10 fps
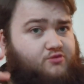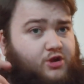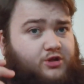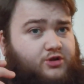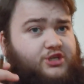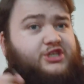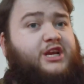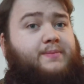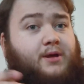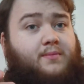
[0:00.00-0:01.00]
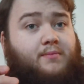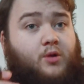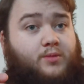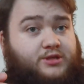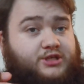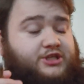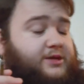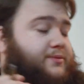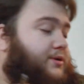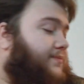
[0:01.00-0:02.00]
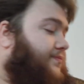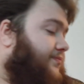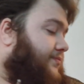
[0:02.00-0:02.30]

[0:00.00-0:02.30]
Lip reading: Royal Dutch are cheaper, Moments are cheaper.